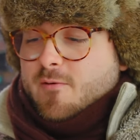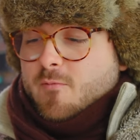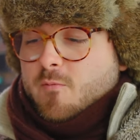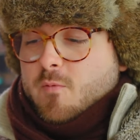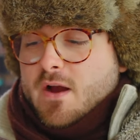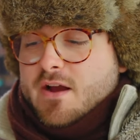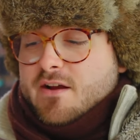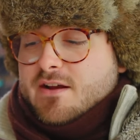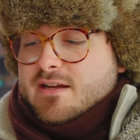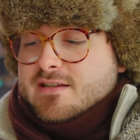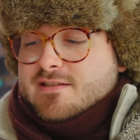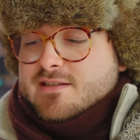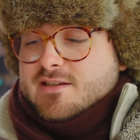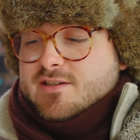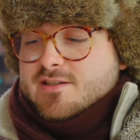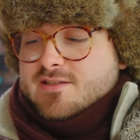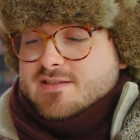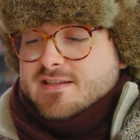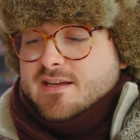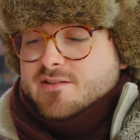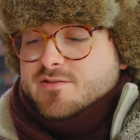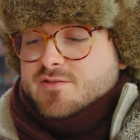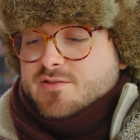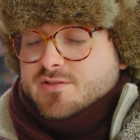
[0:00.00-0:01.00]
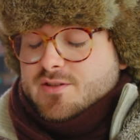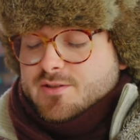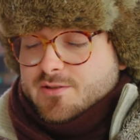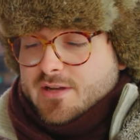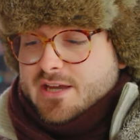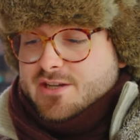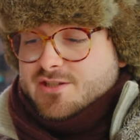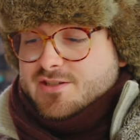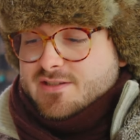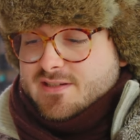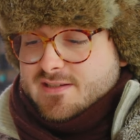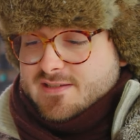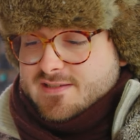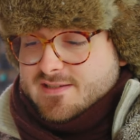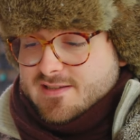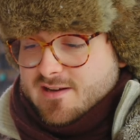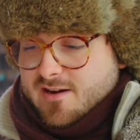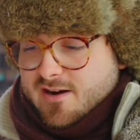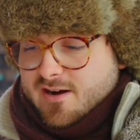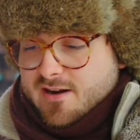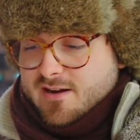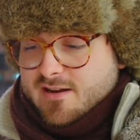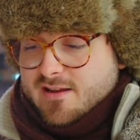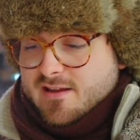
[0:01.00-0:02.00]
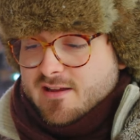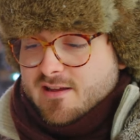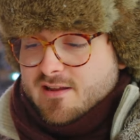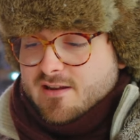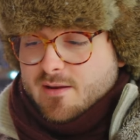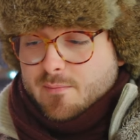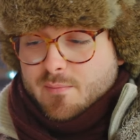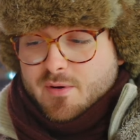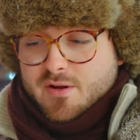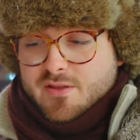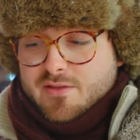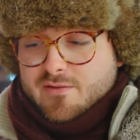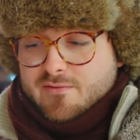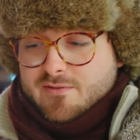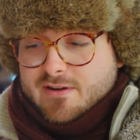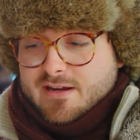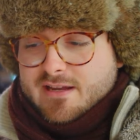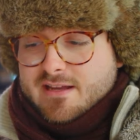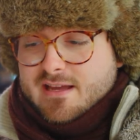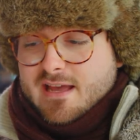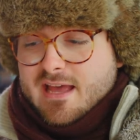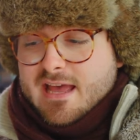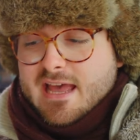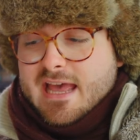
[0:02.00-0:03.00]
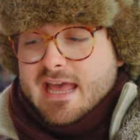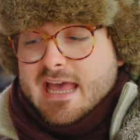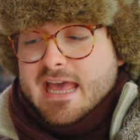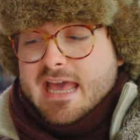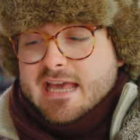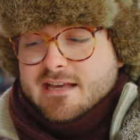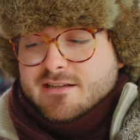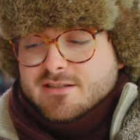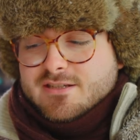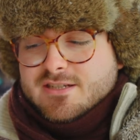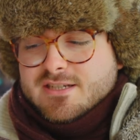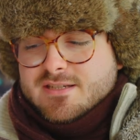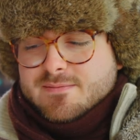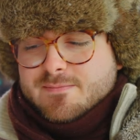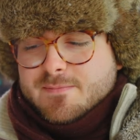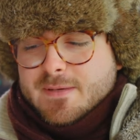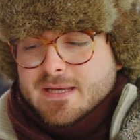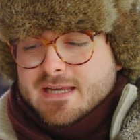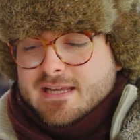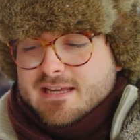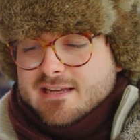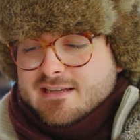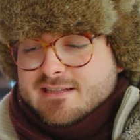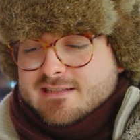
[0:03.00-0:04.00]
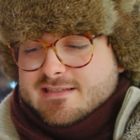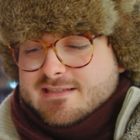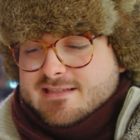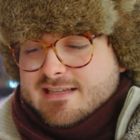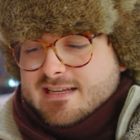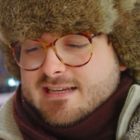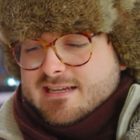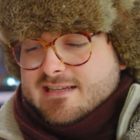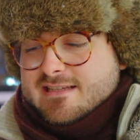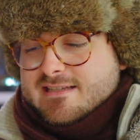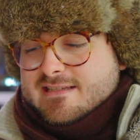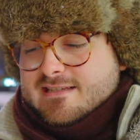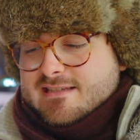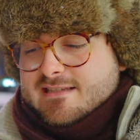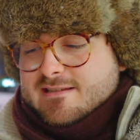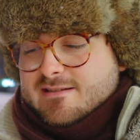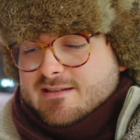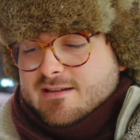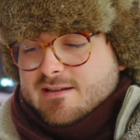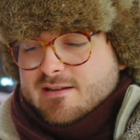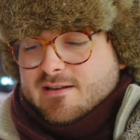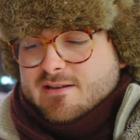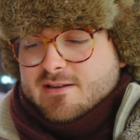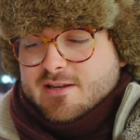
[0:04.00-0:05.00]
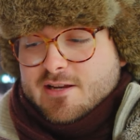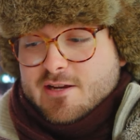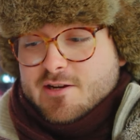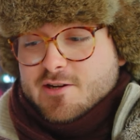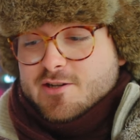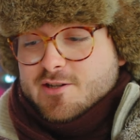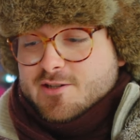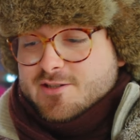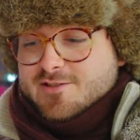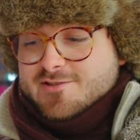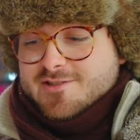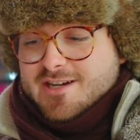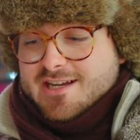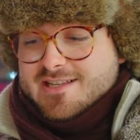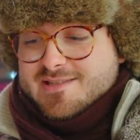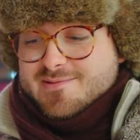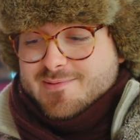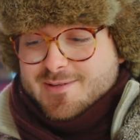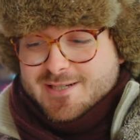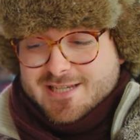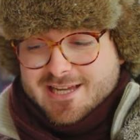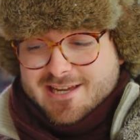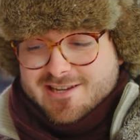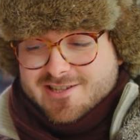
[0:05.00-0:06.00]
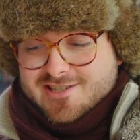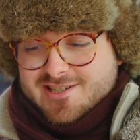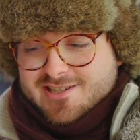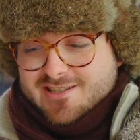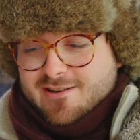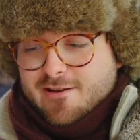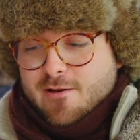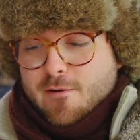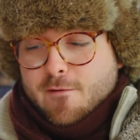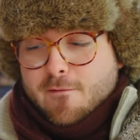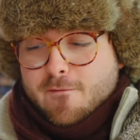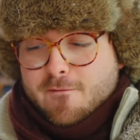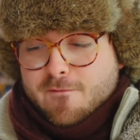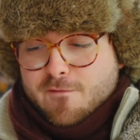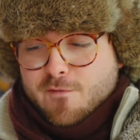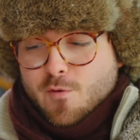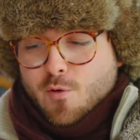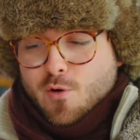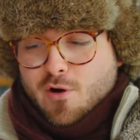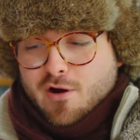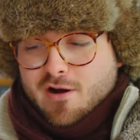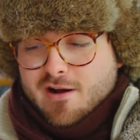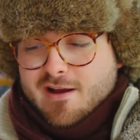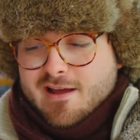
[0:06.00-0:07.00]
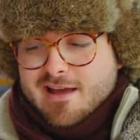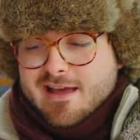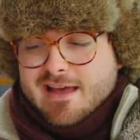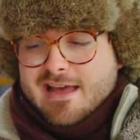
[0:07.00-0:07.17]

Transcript: where is a good central location to start? Number three, English-speaking cities near good transportation. Four,